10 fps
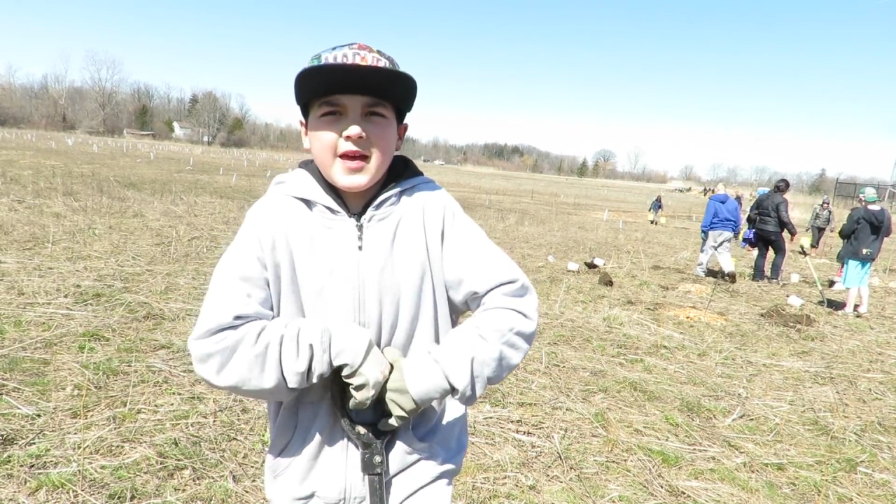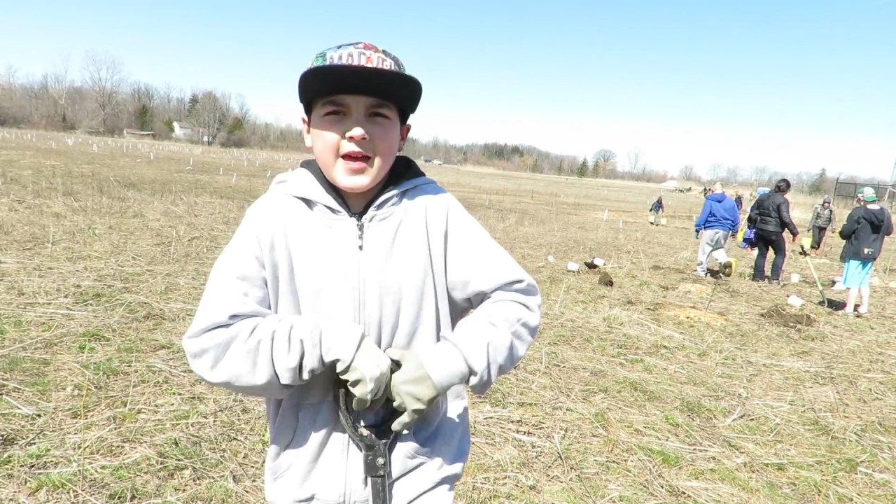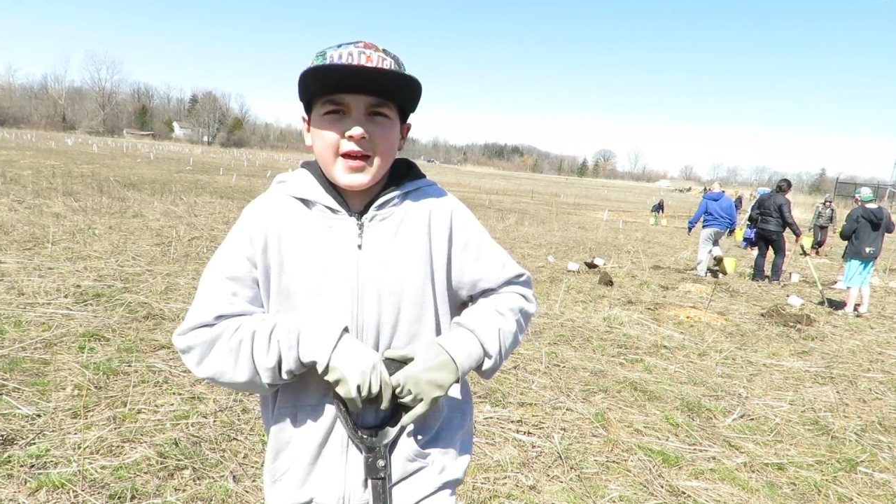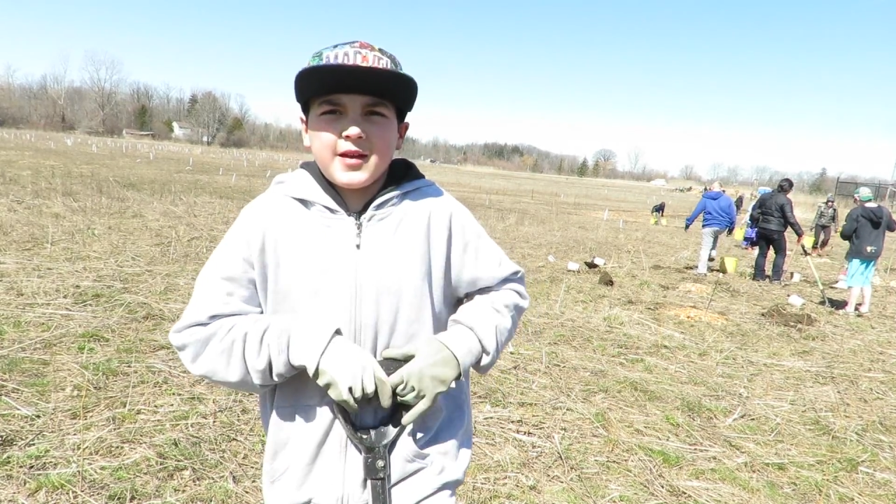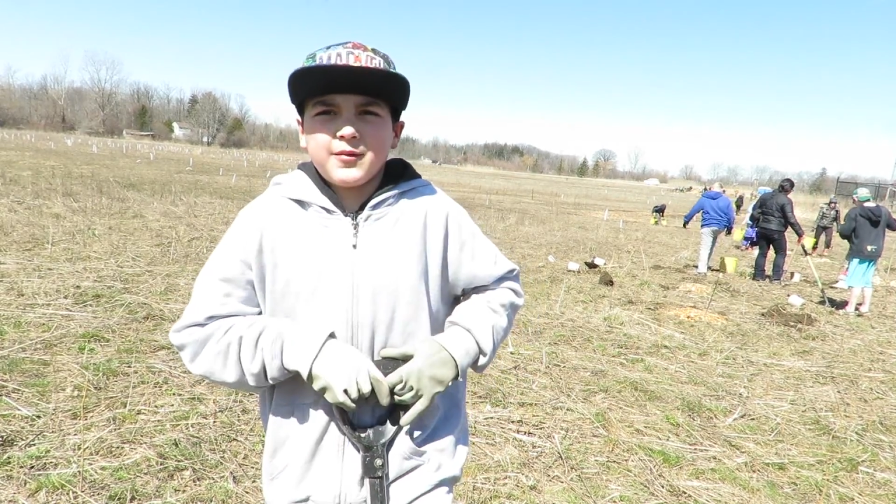
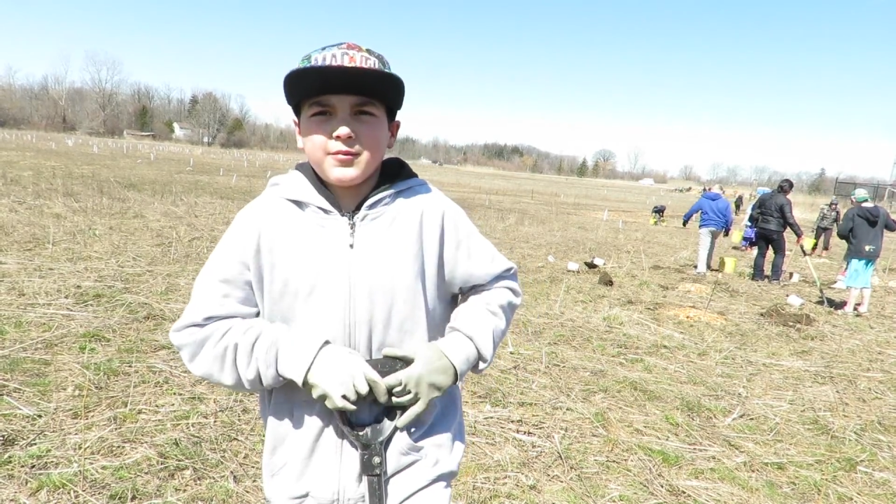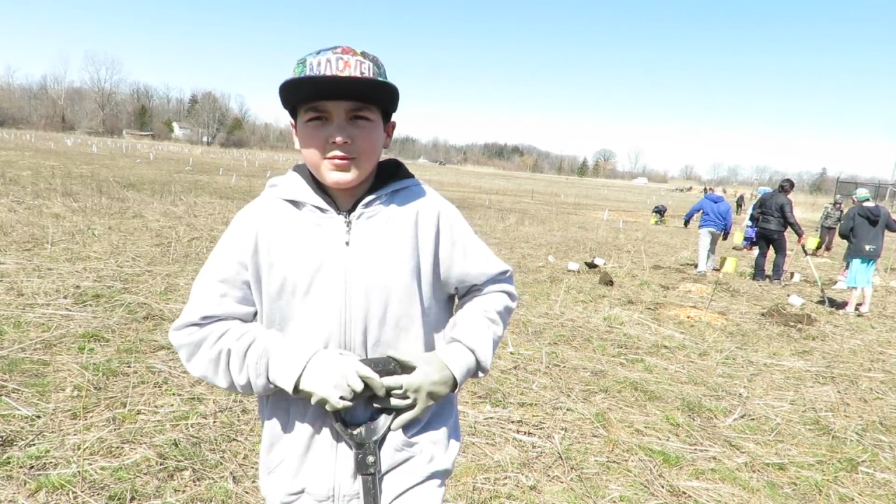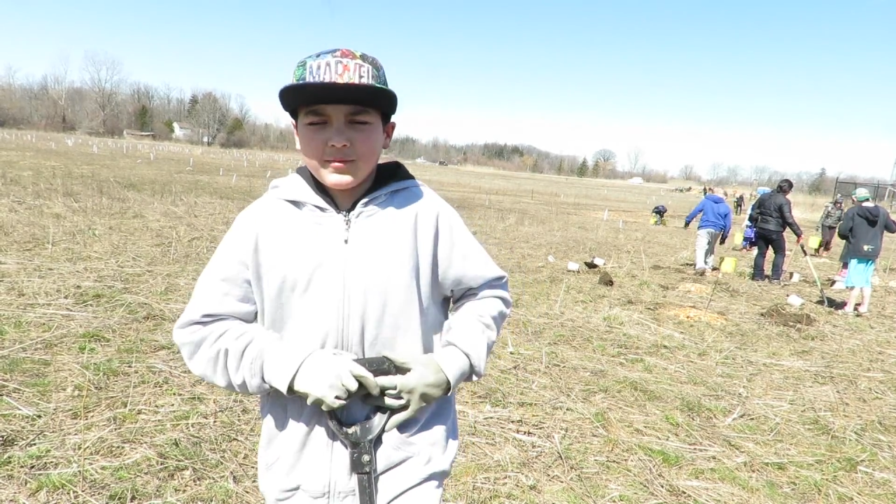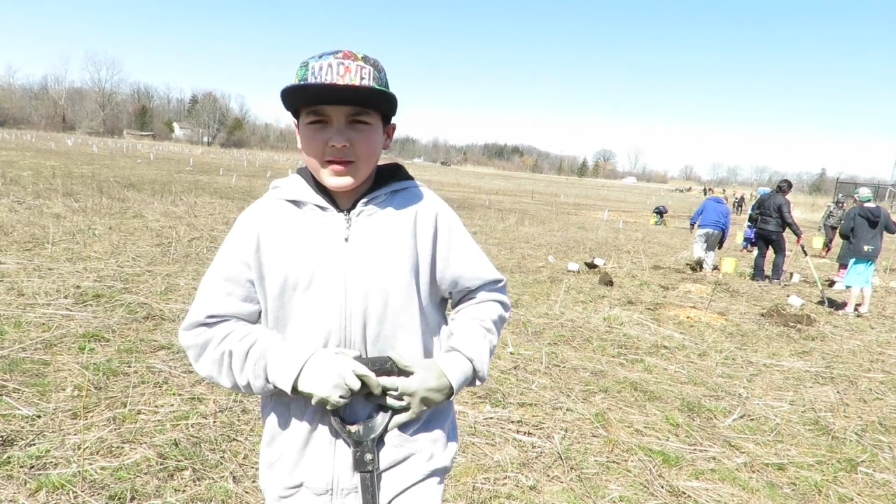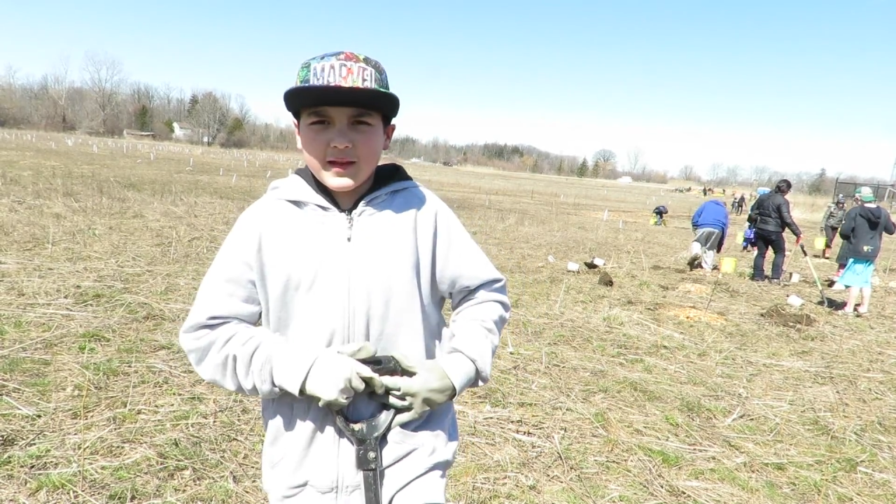
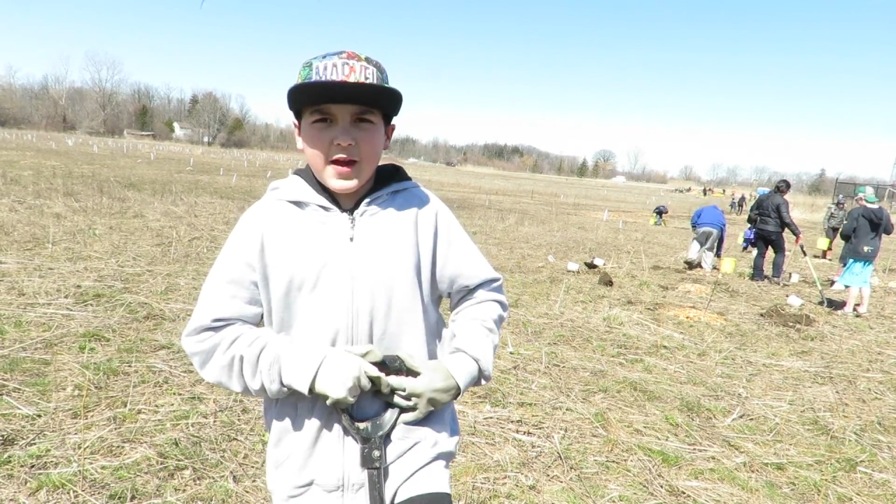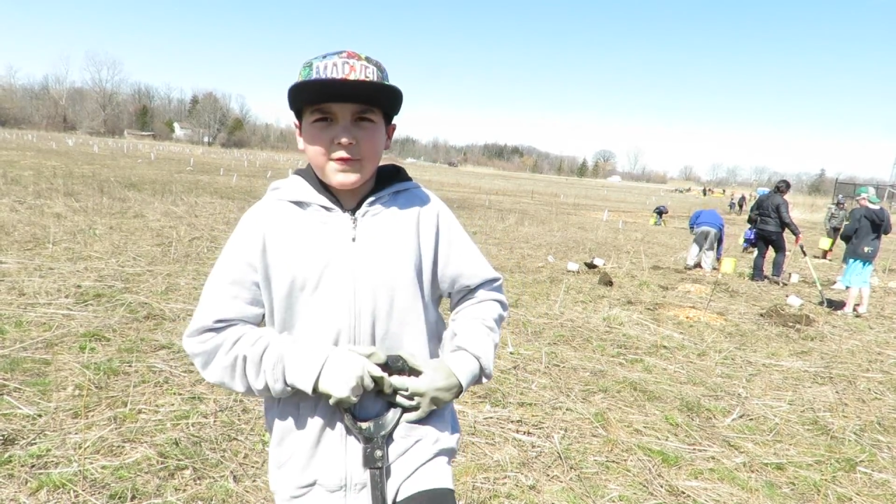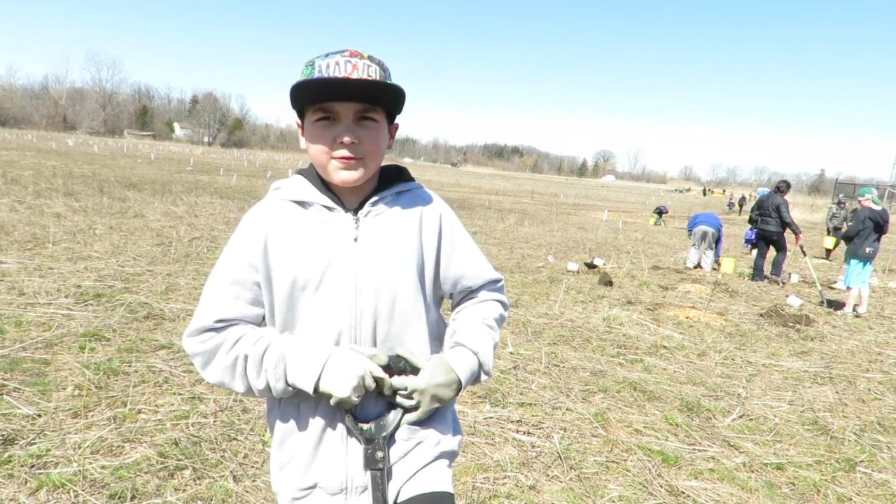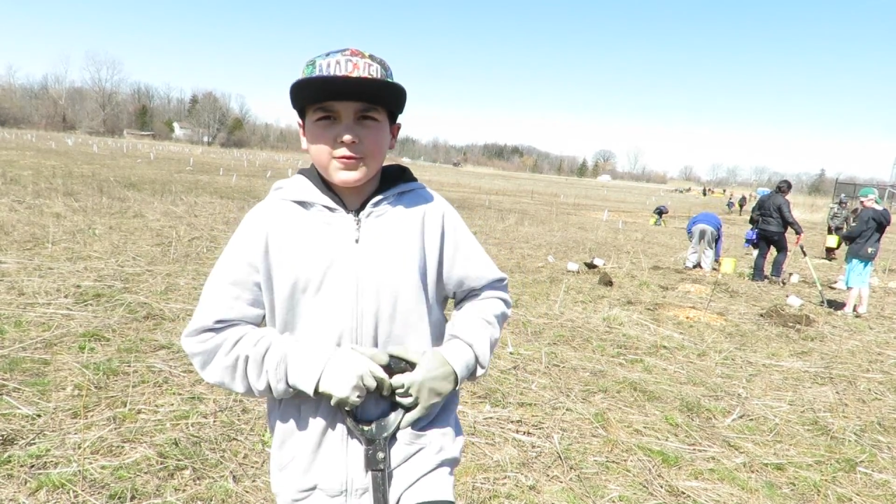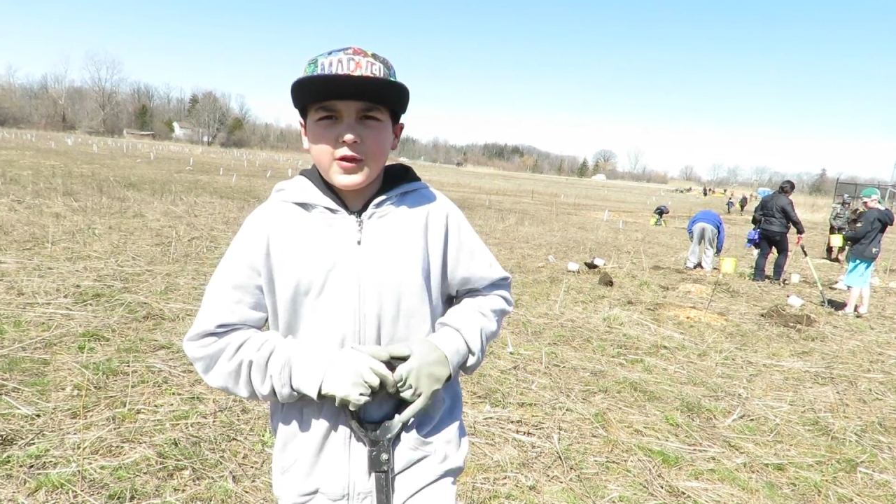and get